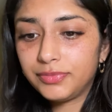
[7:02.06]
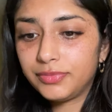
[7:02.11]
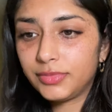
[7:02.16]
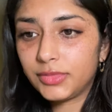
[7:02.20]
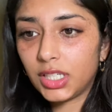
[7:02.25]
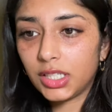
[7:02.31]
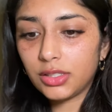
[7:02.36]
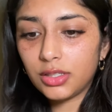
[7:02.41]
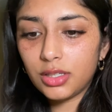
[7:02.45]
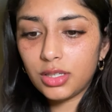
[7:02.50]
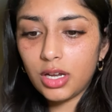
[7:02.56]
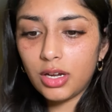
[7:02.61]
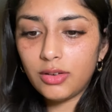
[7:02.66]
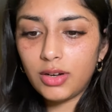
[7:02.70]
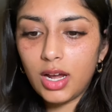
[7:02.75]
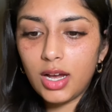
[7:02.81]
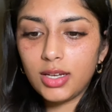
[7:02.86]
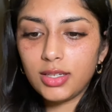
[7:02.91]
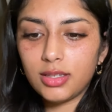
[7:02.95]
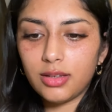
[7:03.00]
that's so
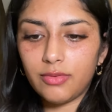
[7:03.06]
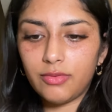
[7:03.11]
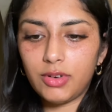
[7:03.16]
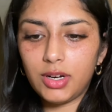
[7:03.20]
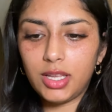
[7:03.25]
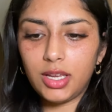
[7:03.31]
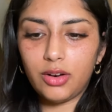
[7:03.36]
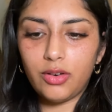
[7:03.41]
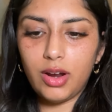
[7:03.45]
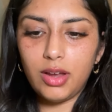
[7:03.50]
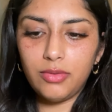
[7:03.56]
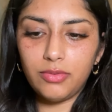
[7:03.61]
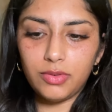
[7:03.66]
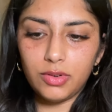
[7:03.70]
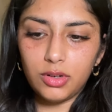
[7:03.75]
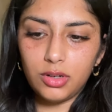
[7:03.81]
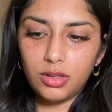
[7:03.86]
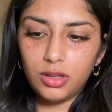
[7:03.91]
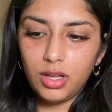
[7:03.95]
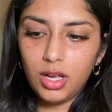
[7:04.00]
nice. I'm really
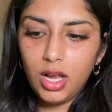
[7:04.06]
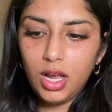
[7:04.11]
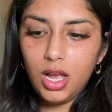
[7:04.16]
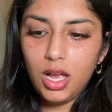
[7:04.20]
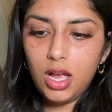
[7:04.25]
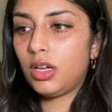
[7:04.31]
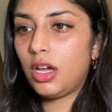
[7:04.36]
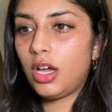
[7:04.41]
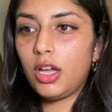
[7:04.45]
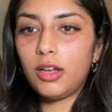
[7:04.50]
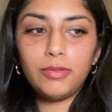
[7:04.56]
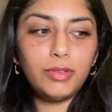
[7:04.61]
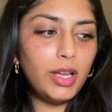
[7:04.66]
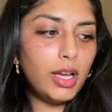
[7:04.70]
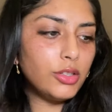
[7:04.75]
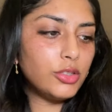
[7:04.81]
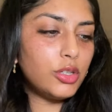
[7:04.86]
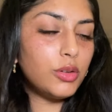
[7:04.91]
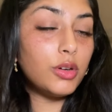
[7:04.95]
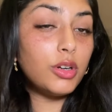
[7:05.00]
grateful. Hopefully
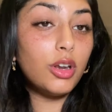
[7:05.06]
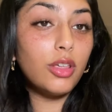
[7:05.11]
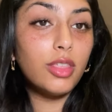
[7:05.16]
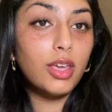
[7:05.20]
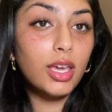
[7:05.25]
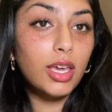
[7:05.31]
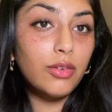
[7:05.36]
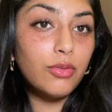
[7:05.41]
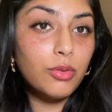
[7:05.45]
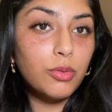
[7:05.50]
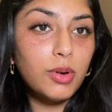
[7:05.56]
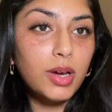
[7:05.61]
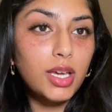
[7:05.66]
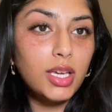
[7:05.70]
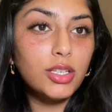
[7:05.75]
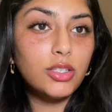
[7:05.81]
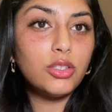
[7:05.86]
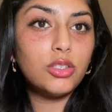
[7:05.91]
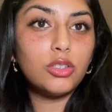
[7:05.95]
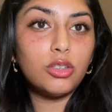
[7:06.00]
I'll do another
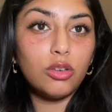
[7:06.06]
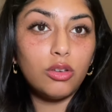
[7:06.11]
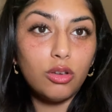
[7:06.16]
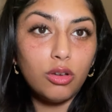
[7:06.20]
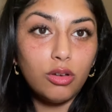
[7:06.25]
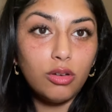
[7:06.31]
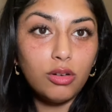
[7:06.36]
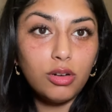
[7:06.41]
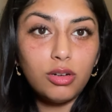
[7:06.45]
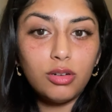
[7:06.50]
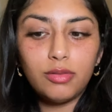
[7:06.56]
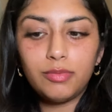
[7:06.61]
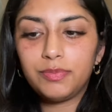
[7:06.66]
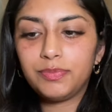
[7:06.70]
giveaway soon